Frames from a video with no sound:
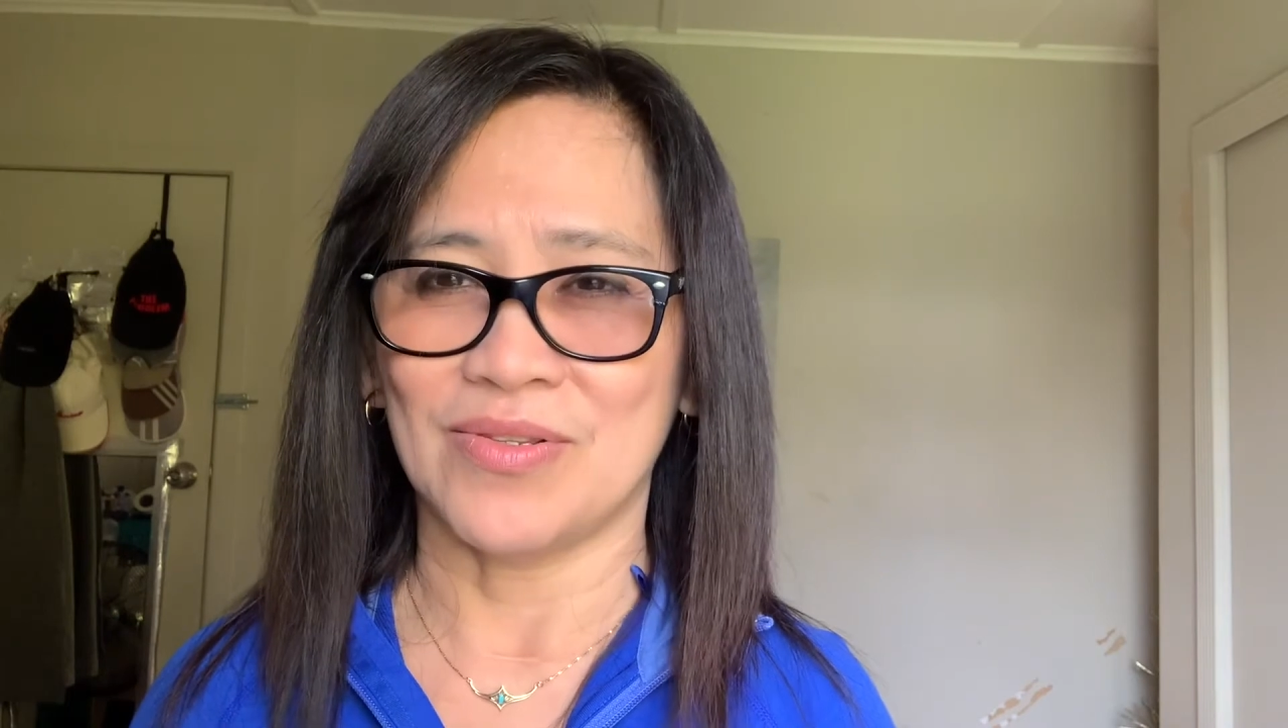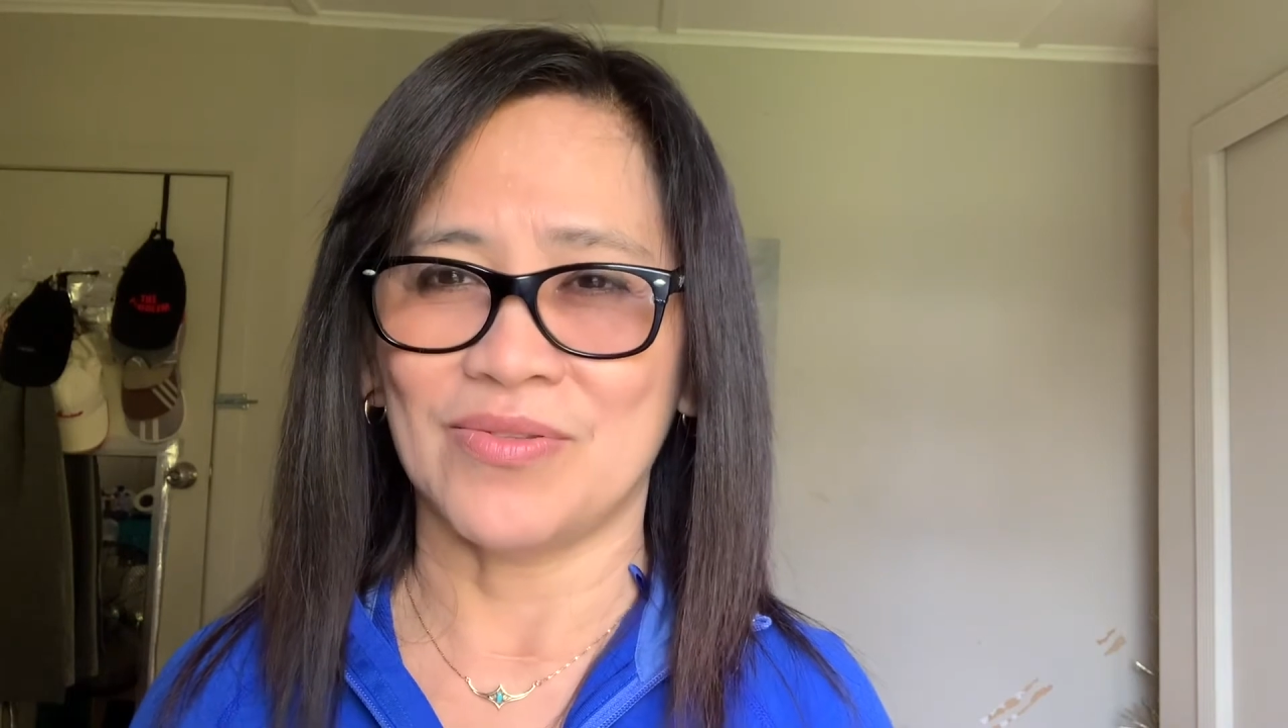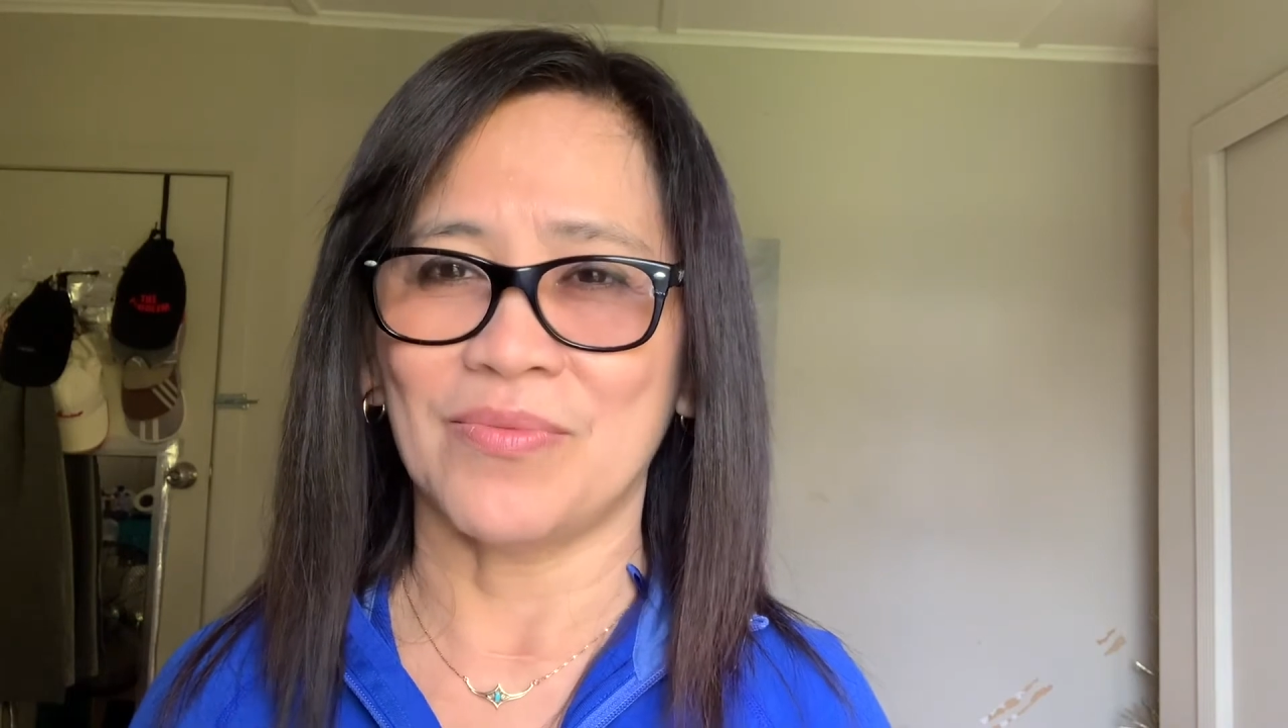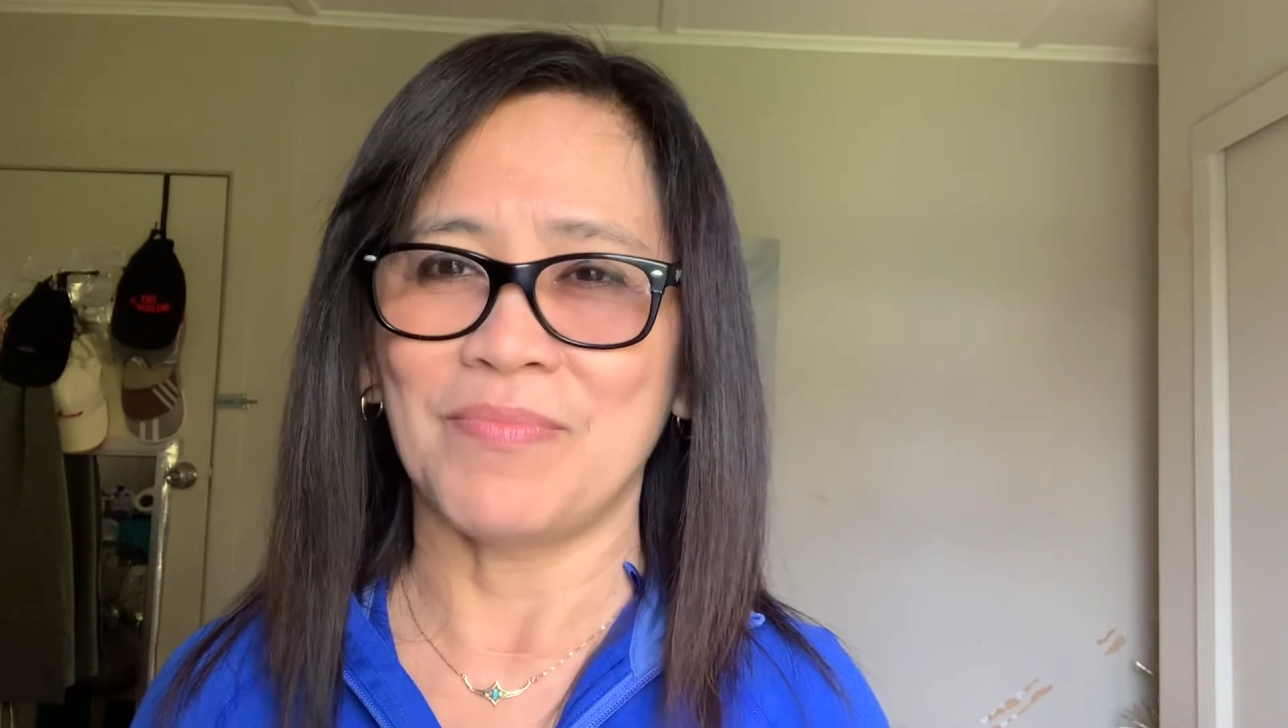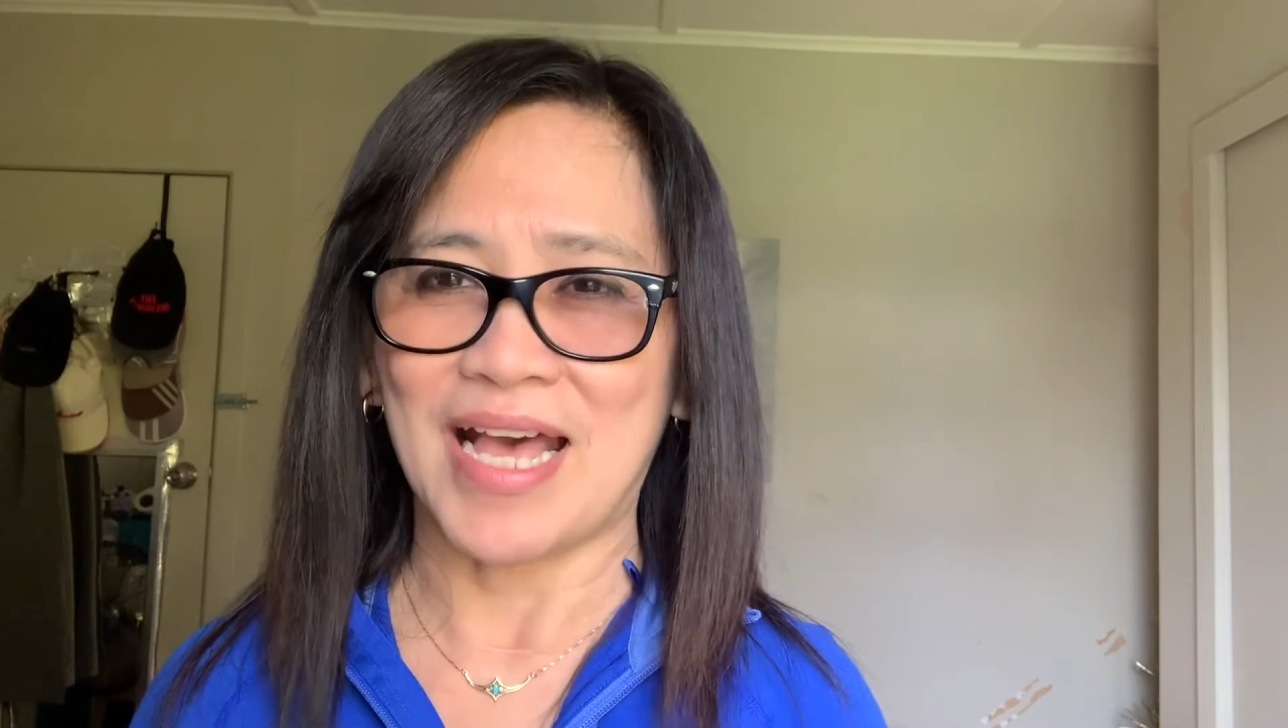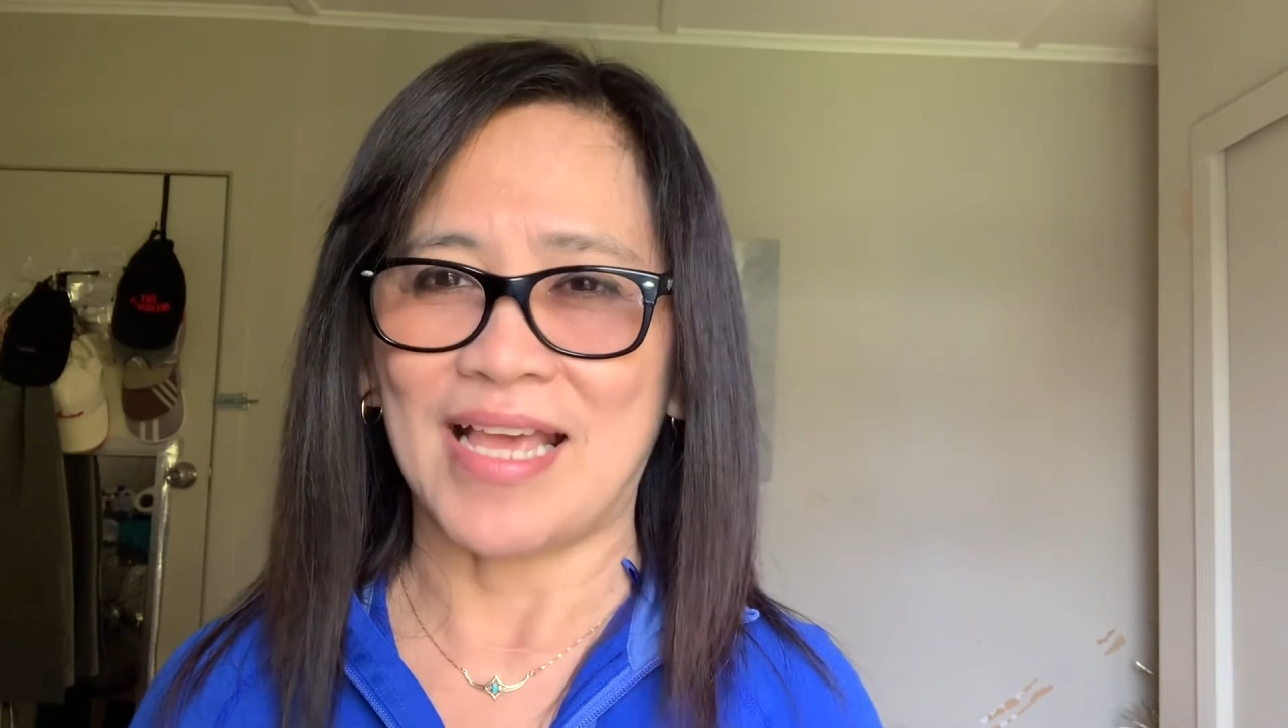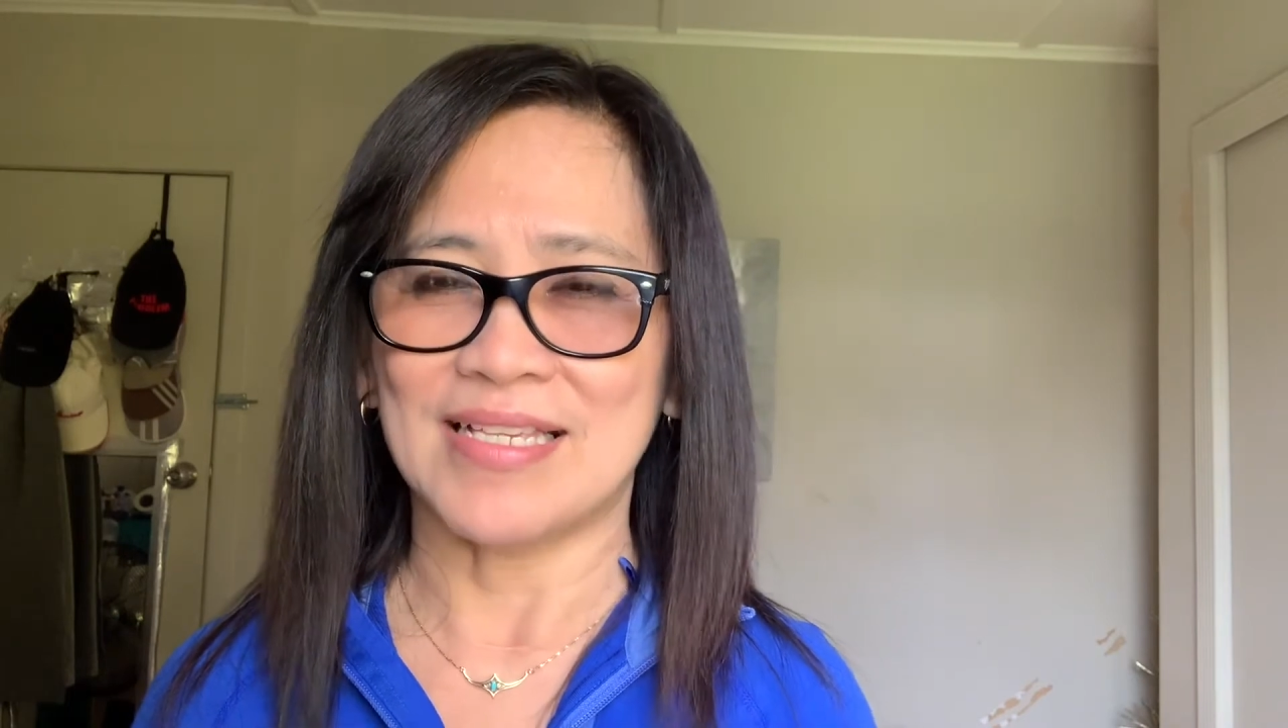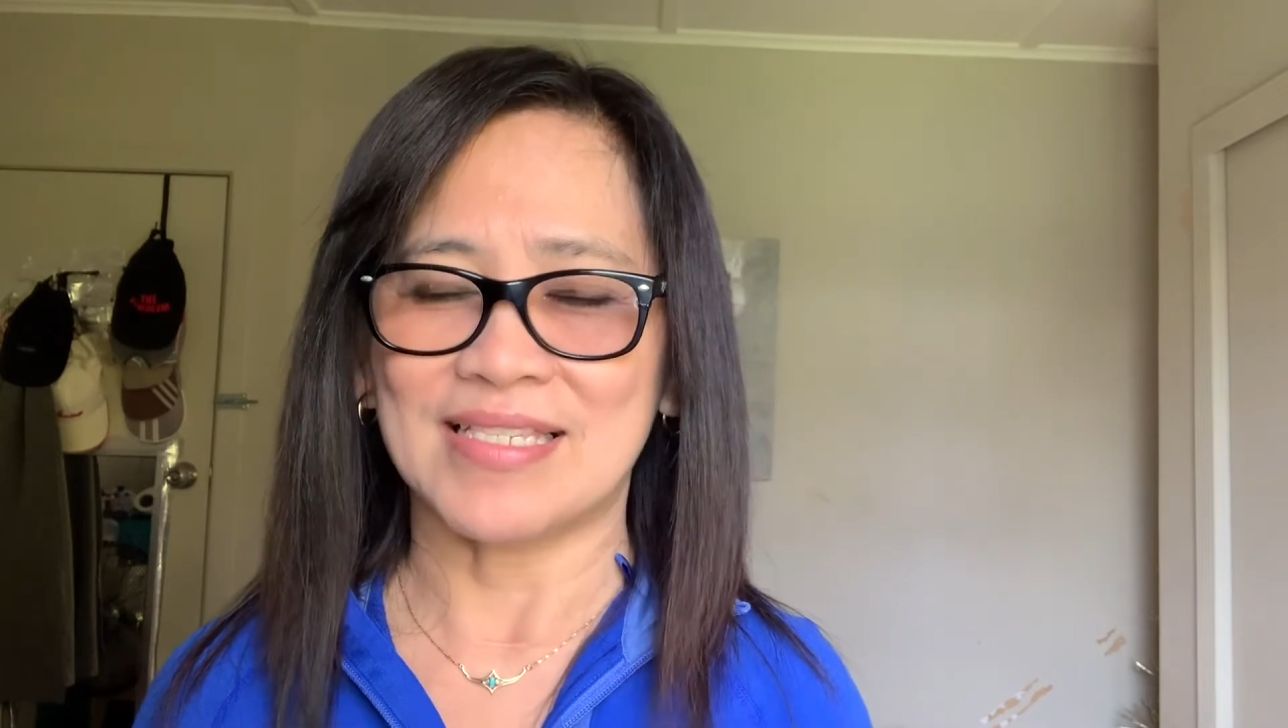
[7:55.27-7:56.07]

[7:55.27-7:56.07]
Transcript: to buy